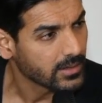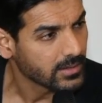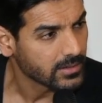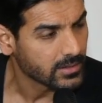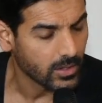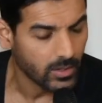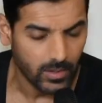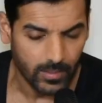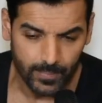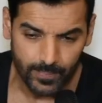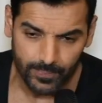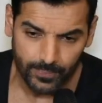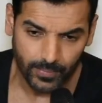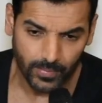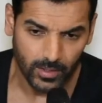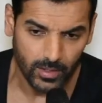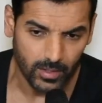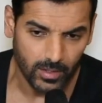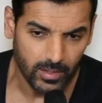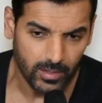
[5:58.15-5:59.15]
So,
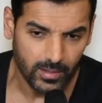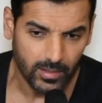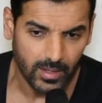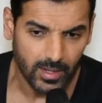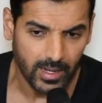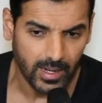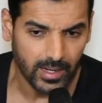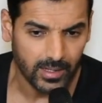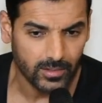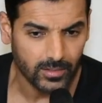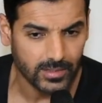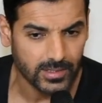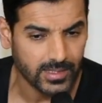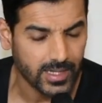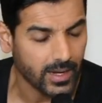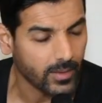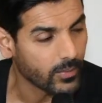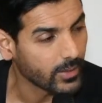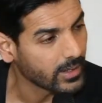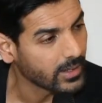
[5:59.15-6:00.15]
I had to
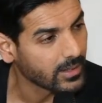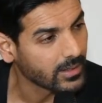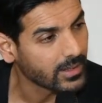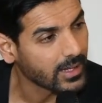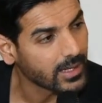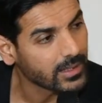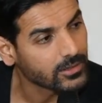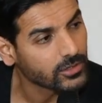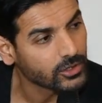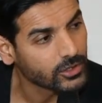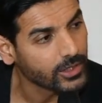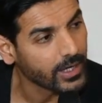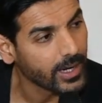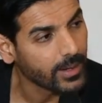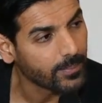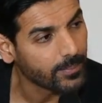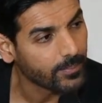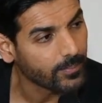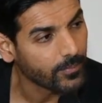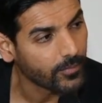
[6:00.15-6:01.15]
stay within that
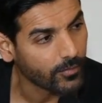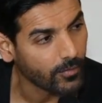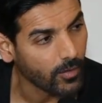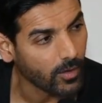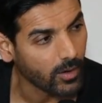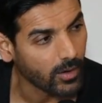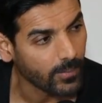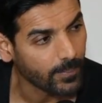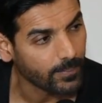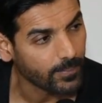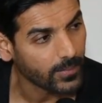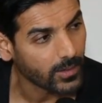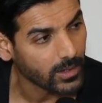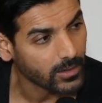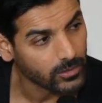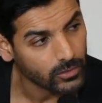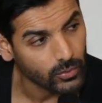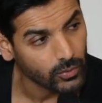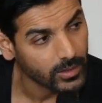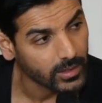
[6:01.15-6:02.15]
shape for
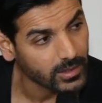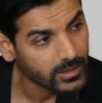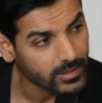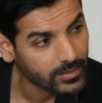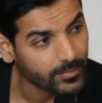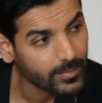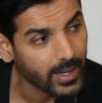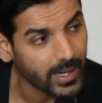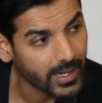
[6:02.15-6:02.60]
2 years of